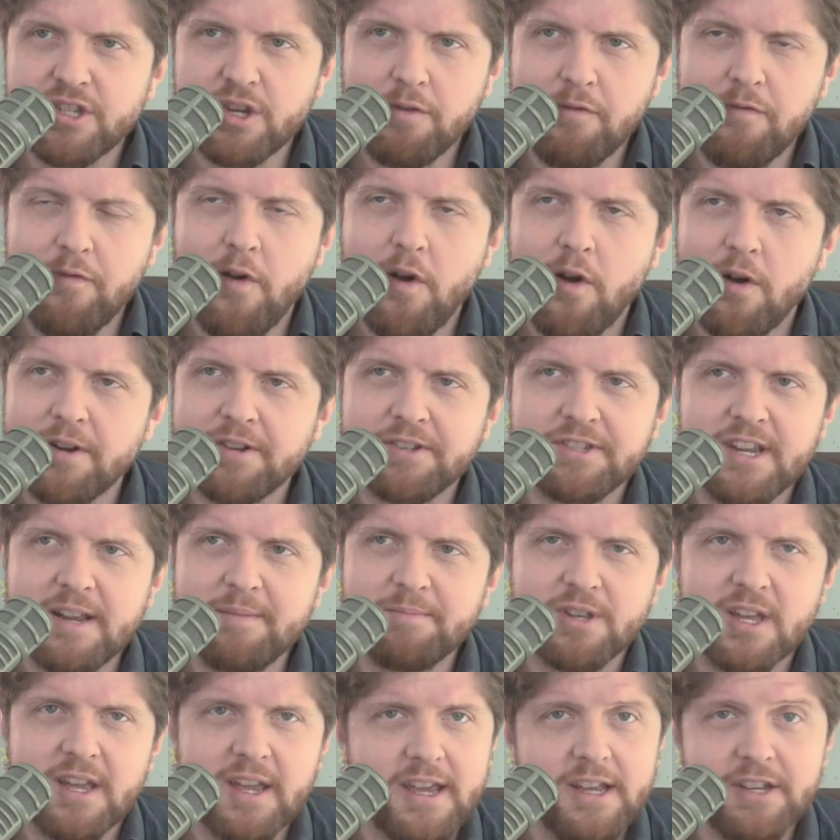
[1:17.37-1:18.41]
So far, it
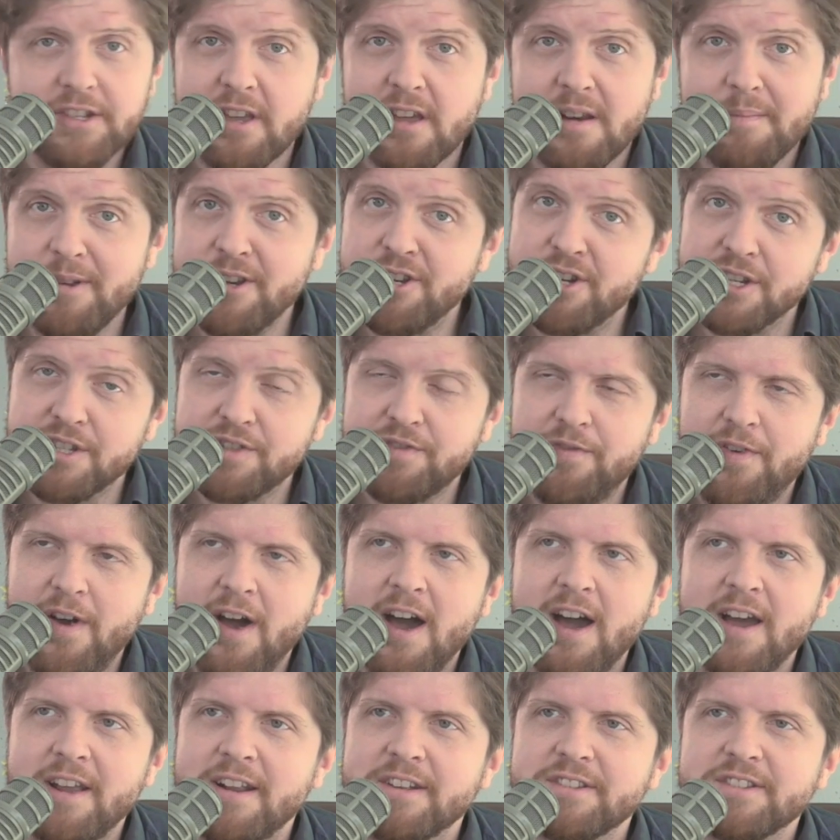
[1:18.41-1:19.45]
seems like he's going to be just
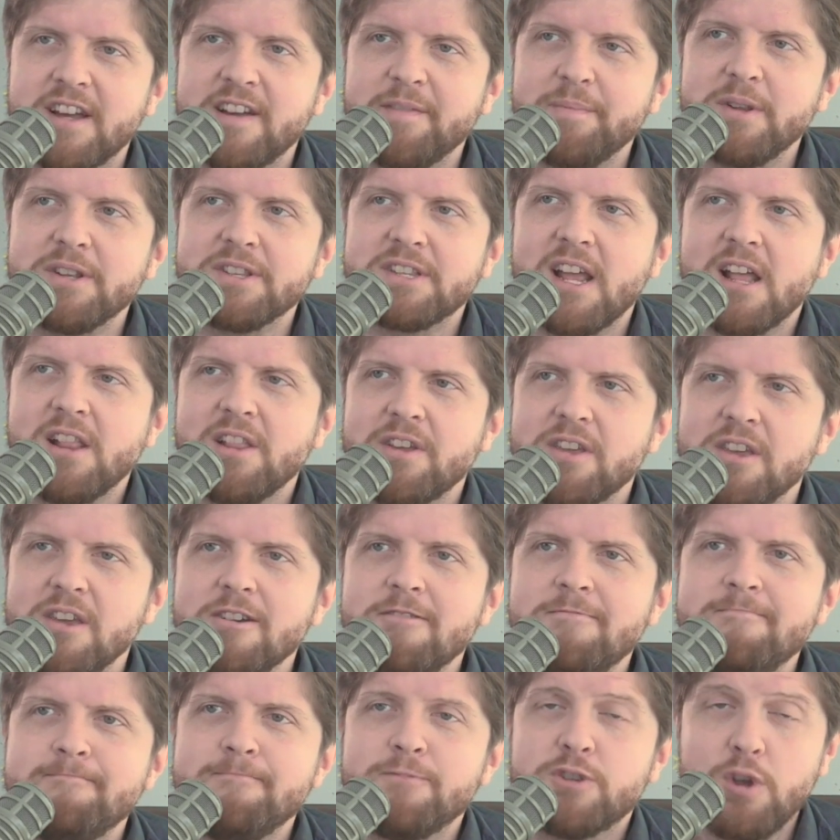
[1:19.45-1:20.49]
fine, as I've been telling
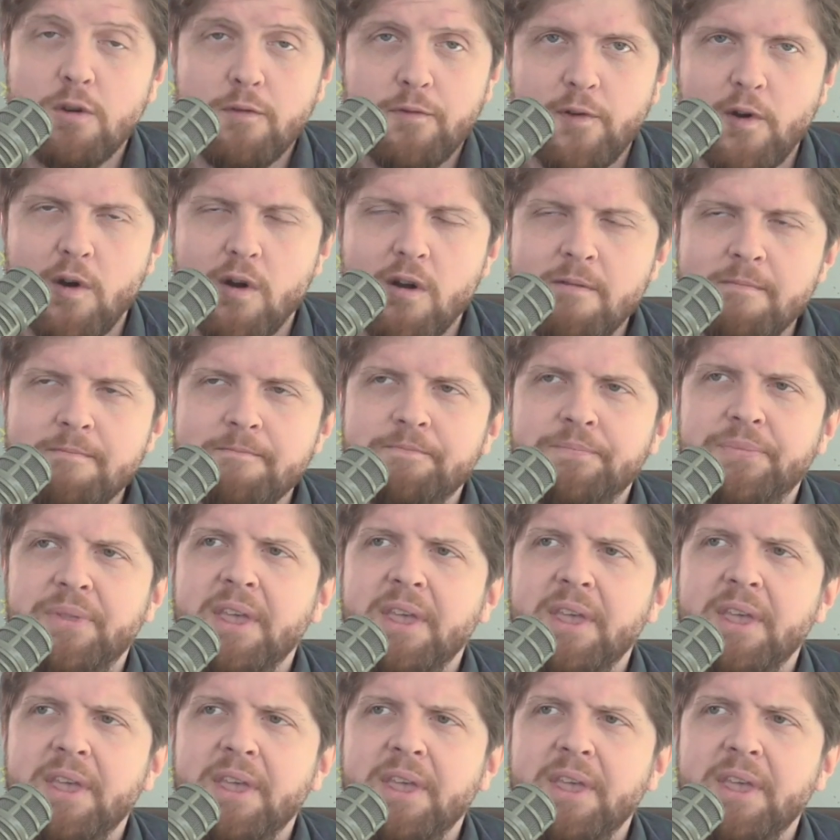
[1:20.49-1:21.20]
you so far.